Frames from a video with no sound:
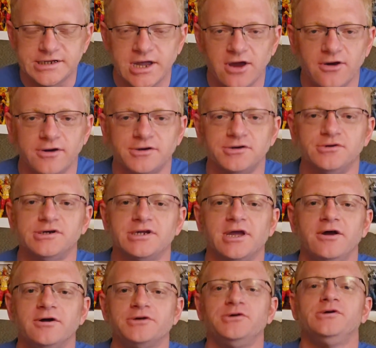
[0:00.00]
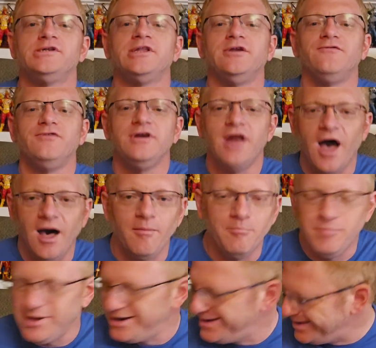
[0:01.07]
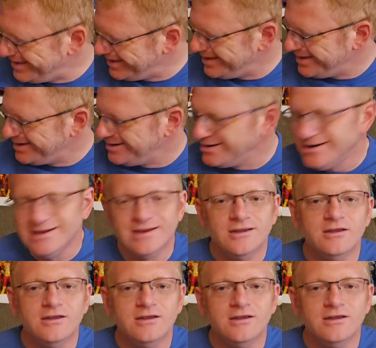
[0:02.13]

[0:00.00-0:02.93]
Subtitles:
characters that have not been in